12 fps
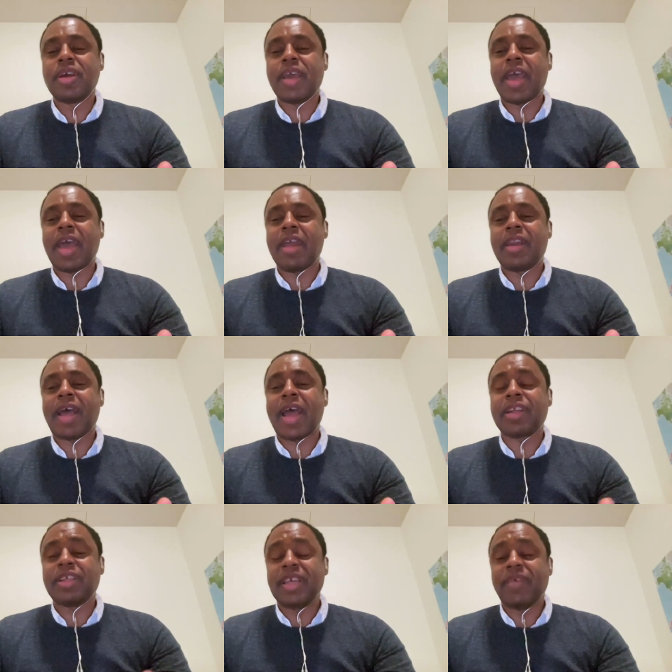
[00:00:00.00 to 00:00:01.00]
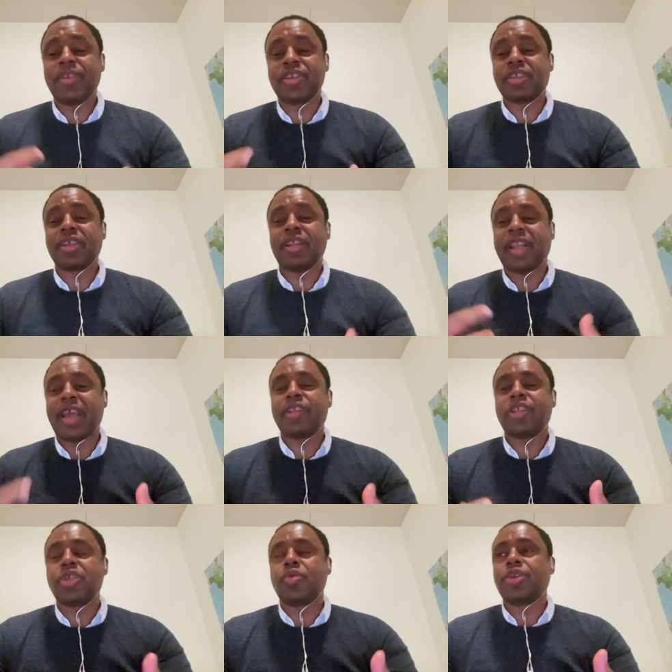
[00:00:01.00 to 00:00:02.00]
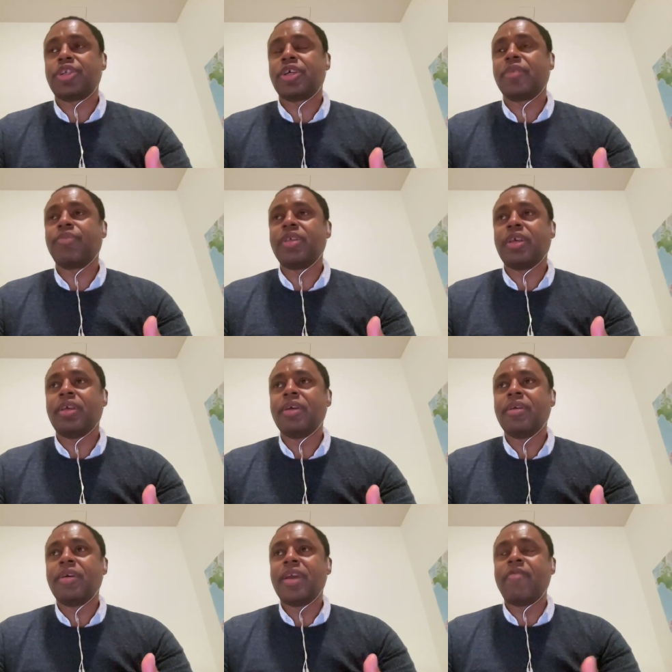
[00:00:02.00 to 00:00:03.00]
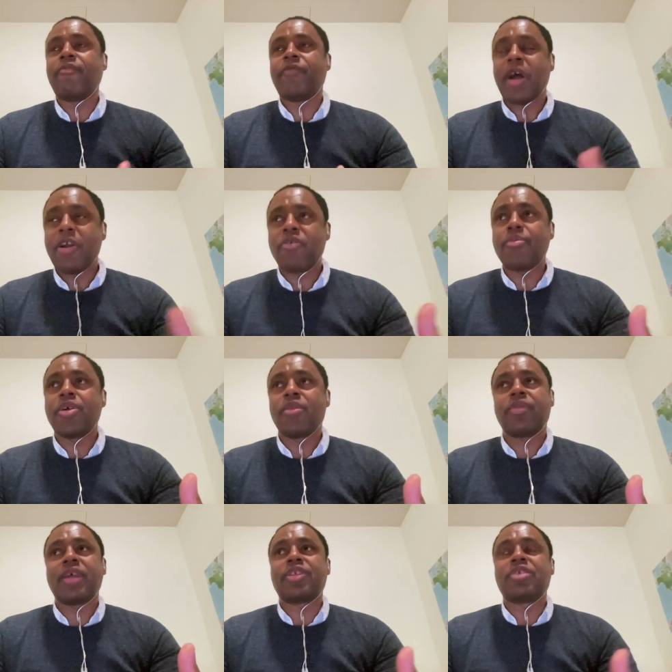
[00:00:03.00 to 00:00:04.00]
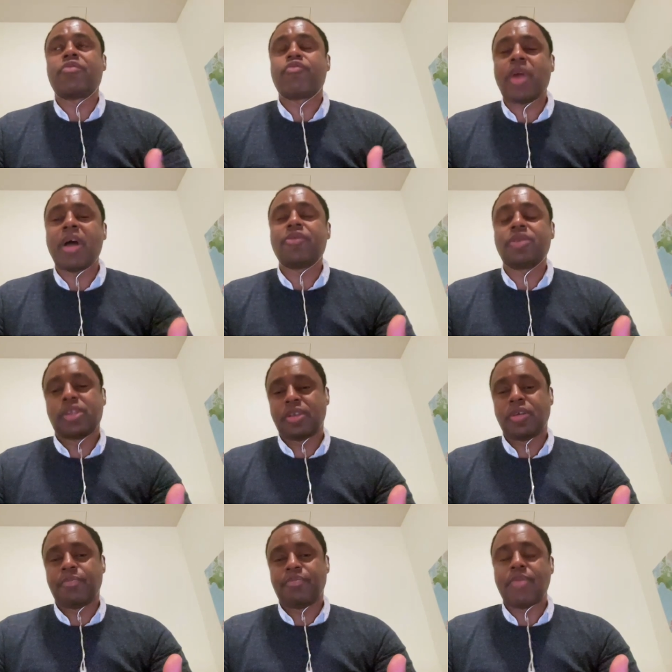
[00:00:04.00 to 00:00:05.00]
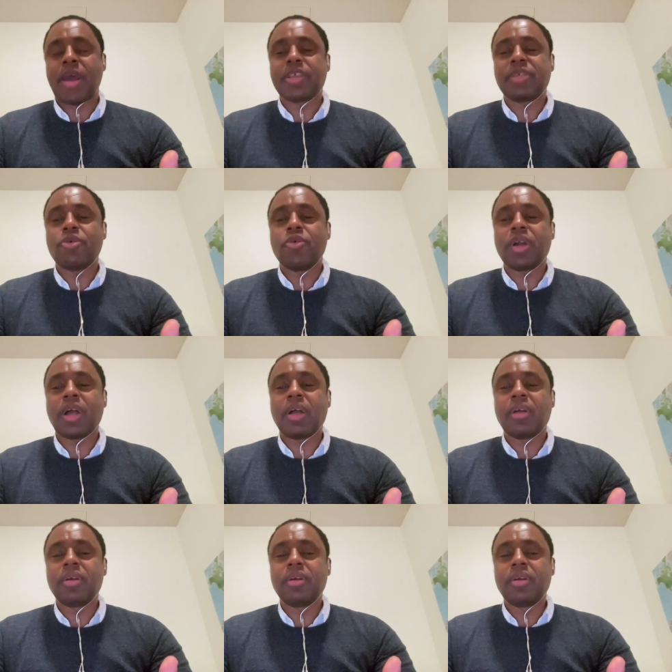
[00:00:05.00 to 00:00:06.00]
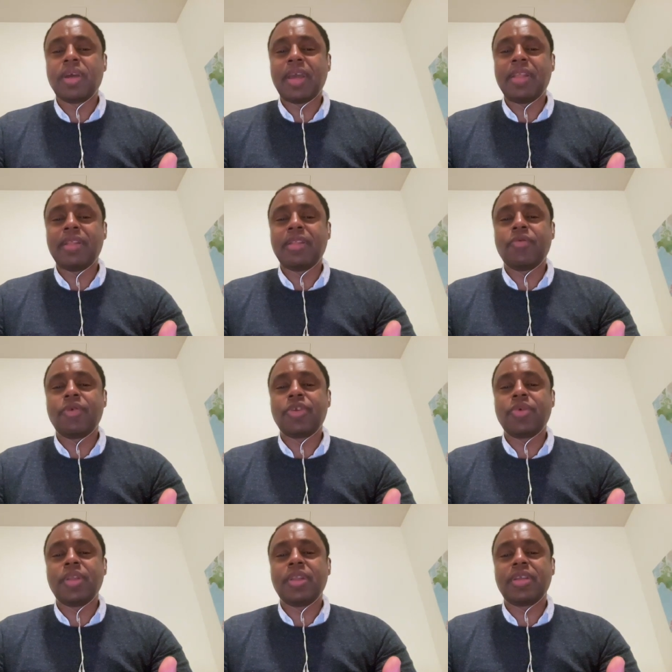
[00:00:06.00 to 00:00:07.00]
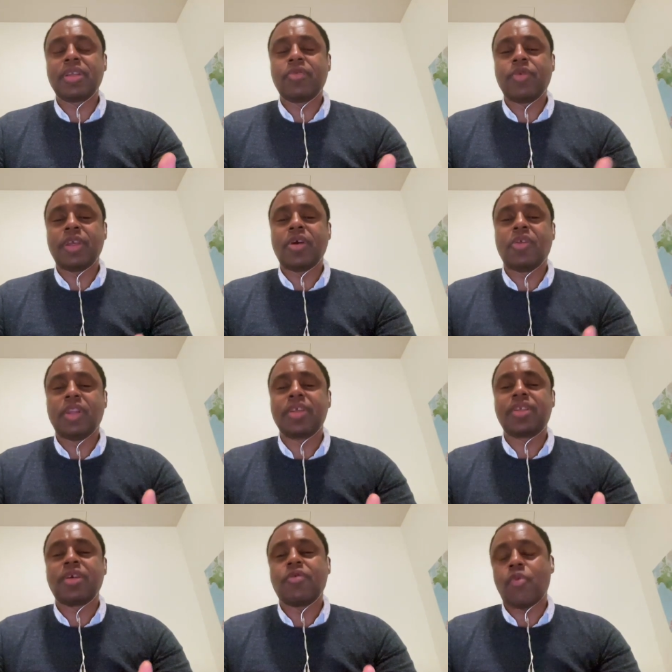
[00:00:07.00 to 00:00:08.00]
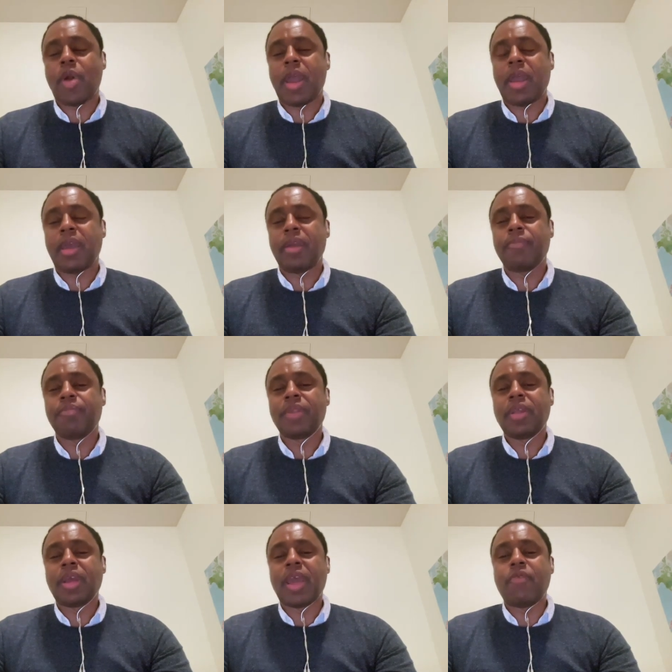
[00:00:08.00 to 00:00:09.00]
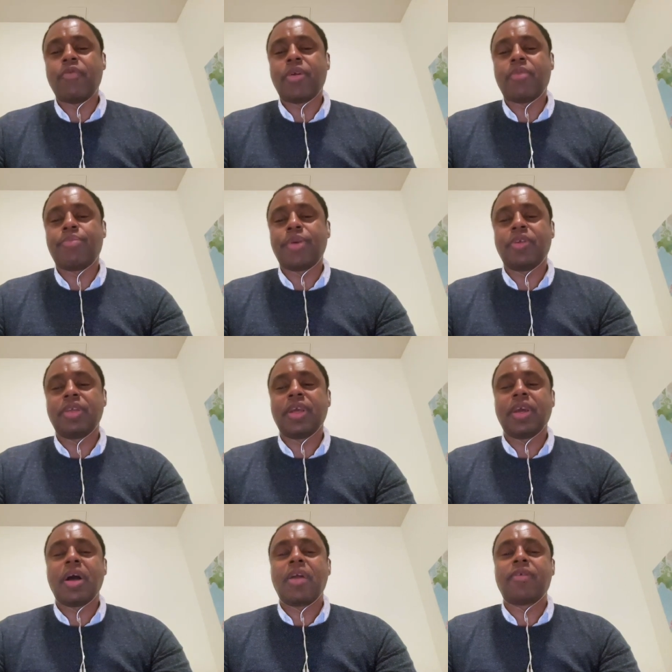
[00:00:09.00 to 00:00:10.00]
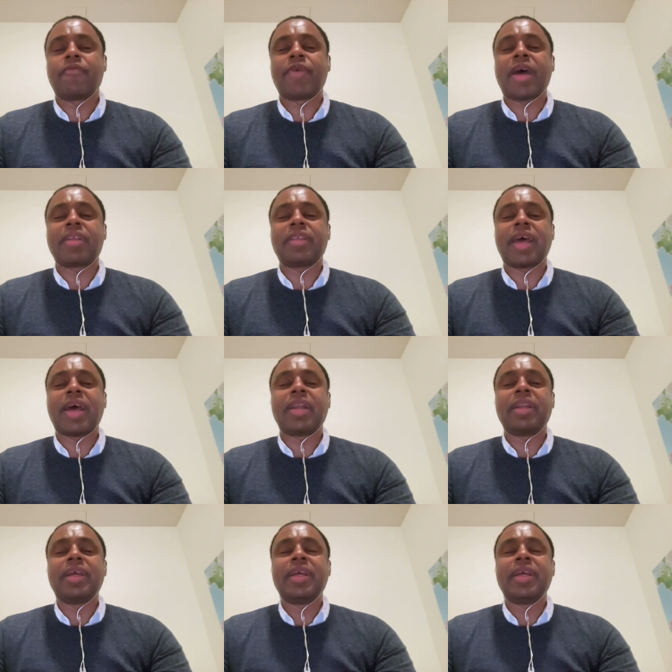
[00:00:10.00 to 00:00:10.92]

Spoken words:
and actually even just the land stewardship, the environment that surrounds Mass MoCA. And we're doing this in a really holistic way, and we're building on the fact that